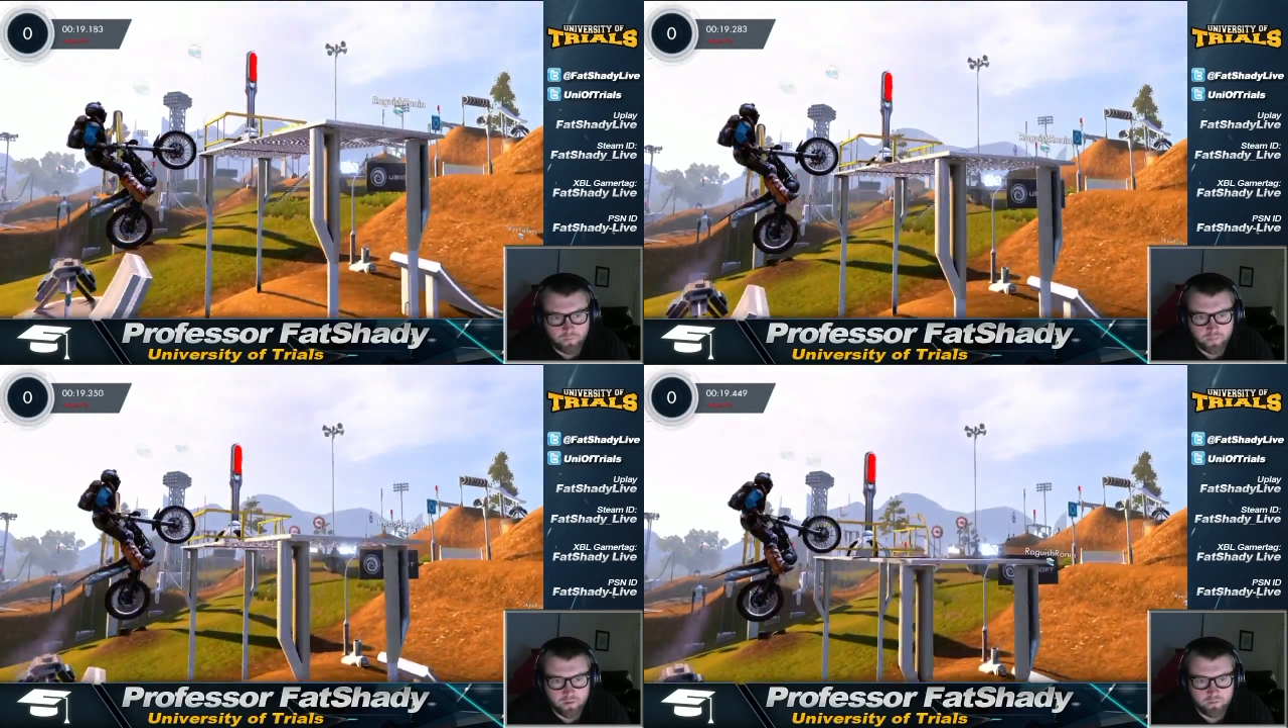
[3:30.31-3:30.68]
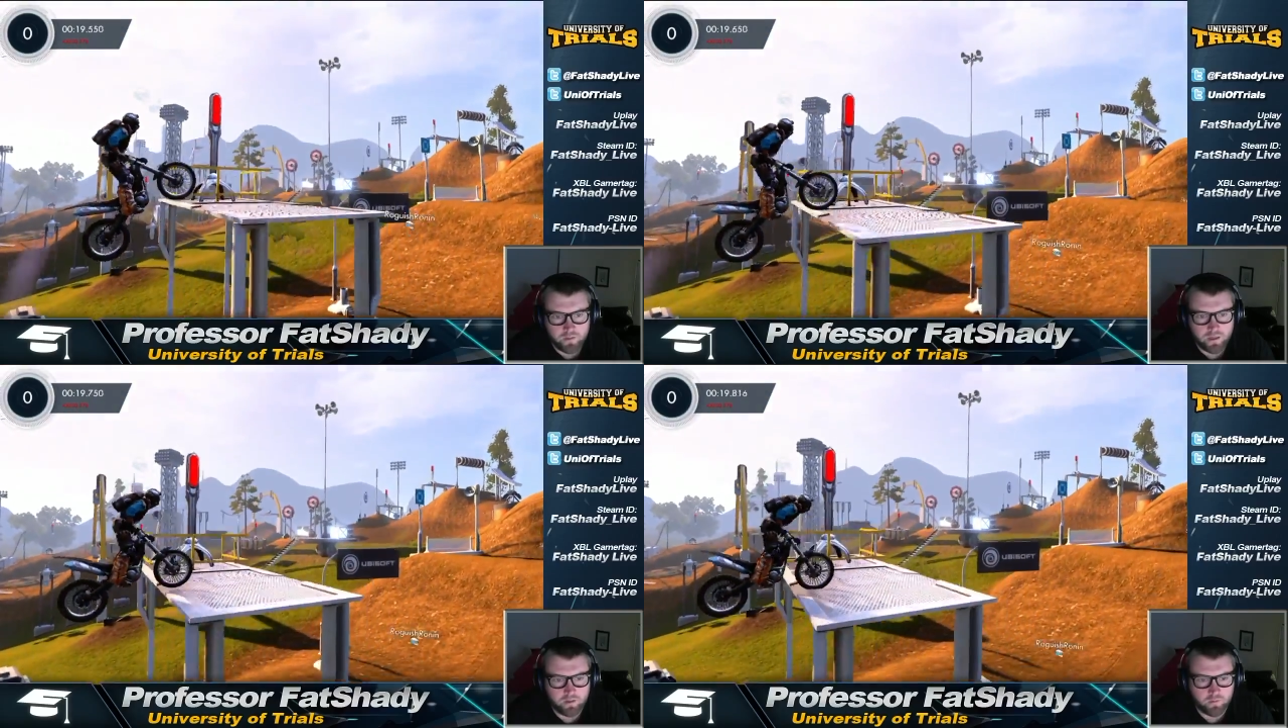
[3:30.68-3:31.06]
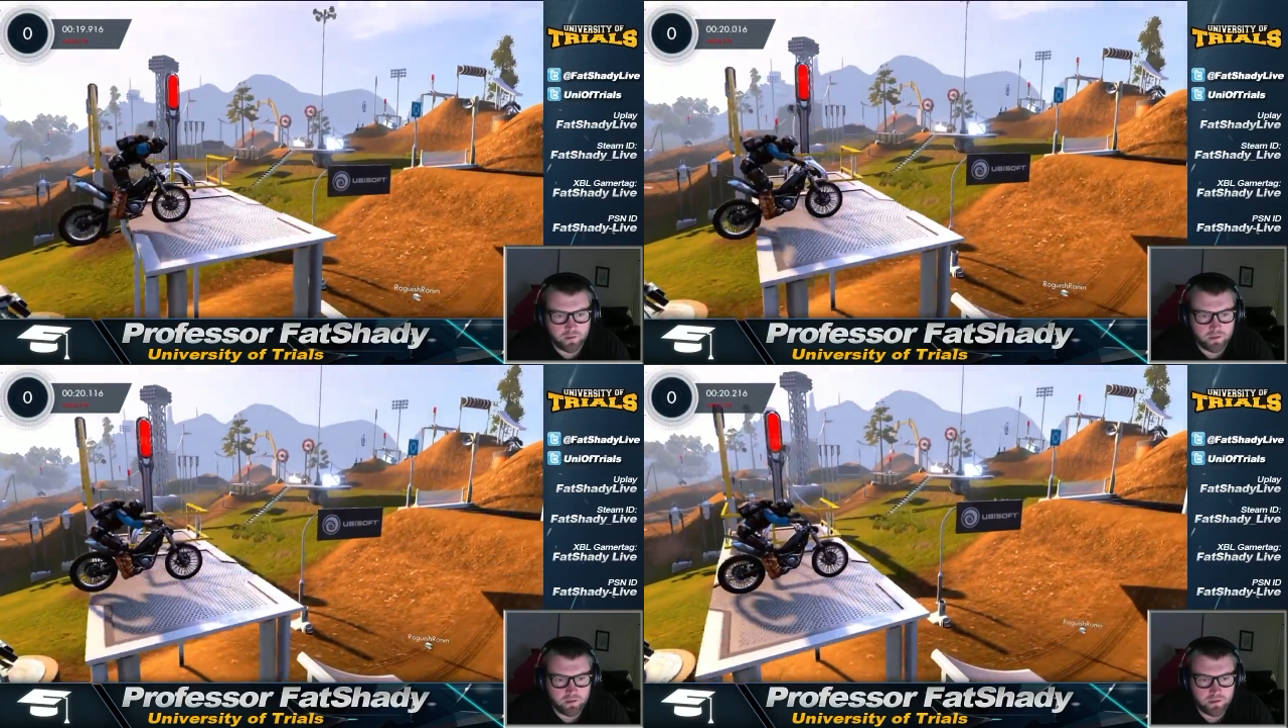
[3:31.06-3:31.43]
But anyway,
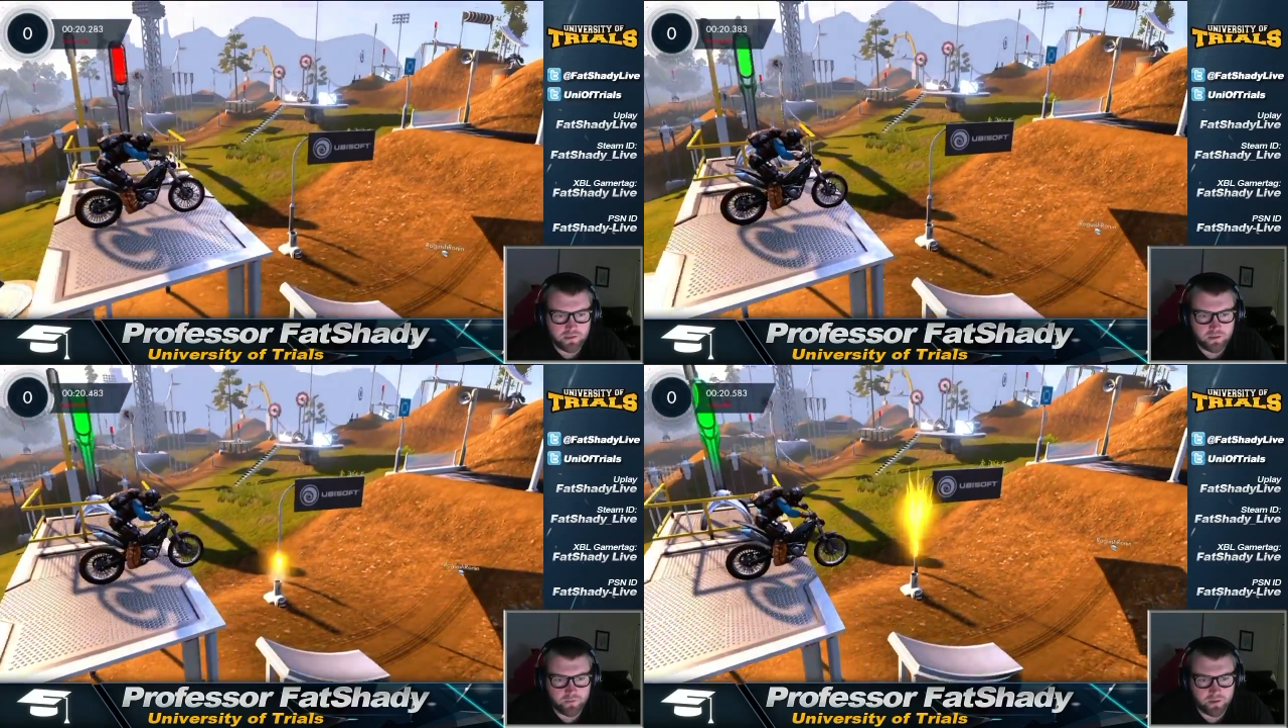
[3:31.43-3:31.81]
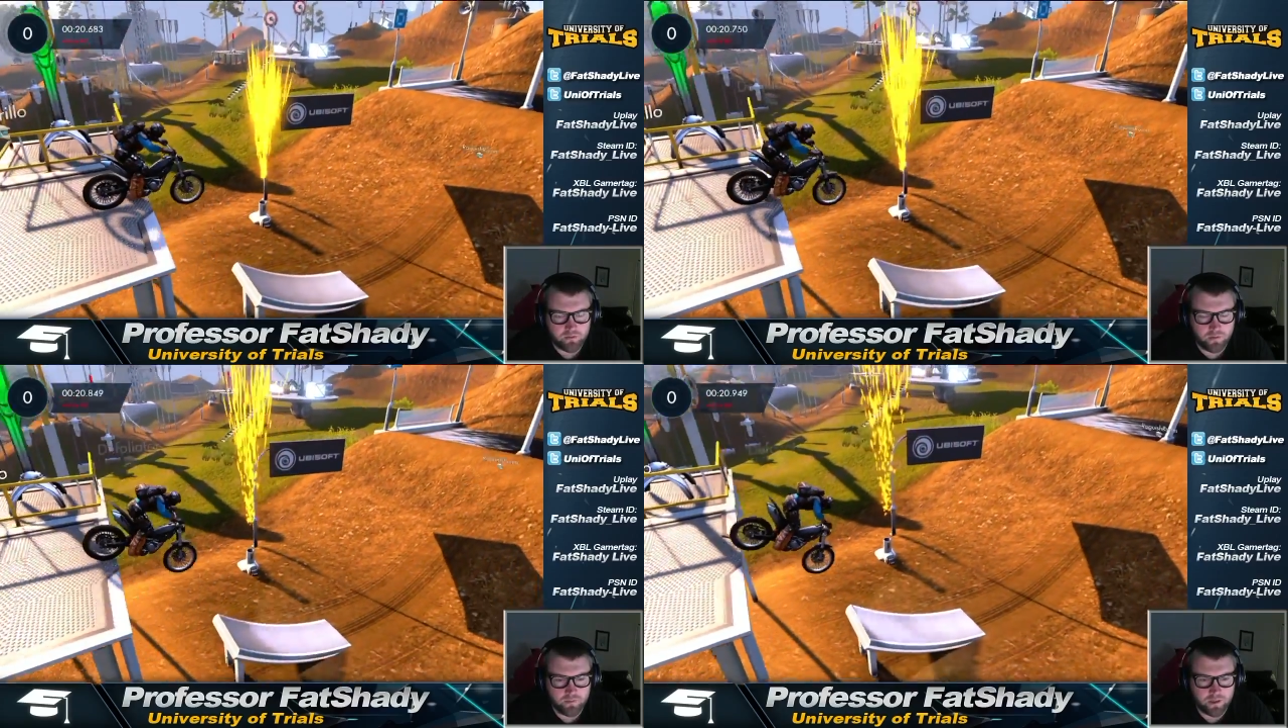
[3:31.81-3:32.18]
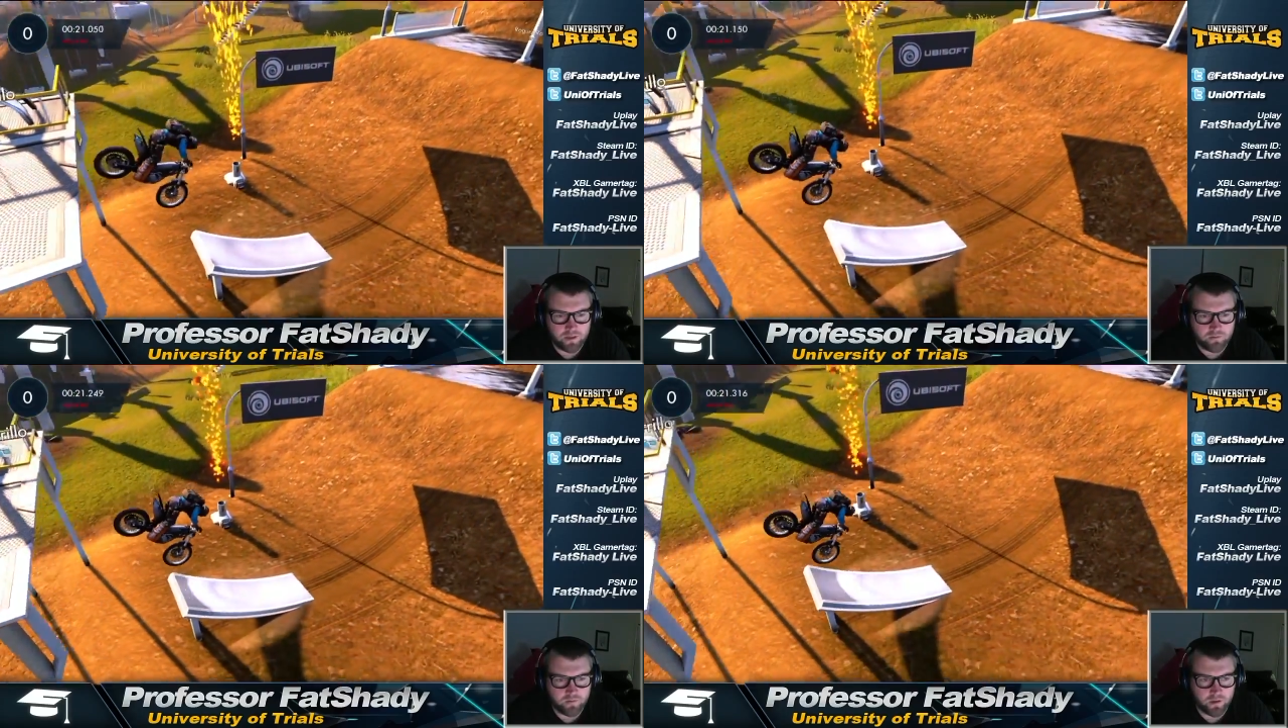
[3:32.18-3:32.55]
let's get back to my platinum
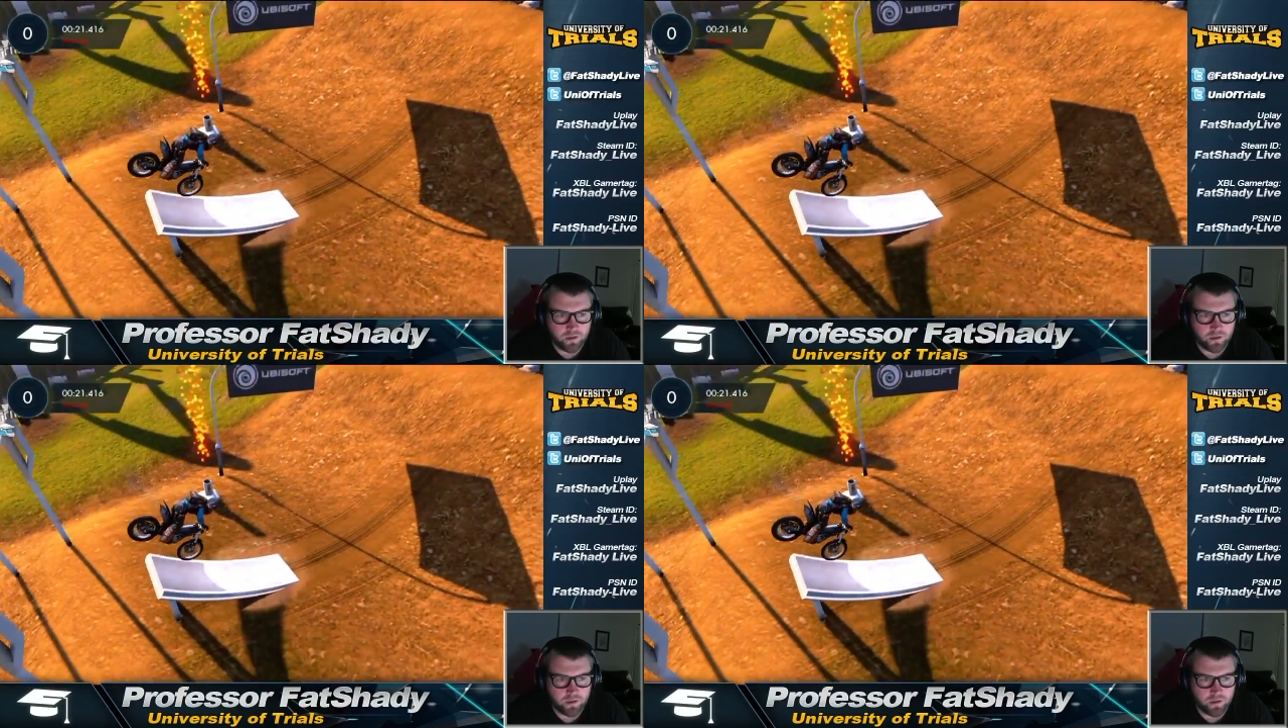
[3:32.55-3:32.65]
run.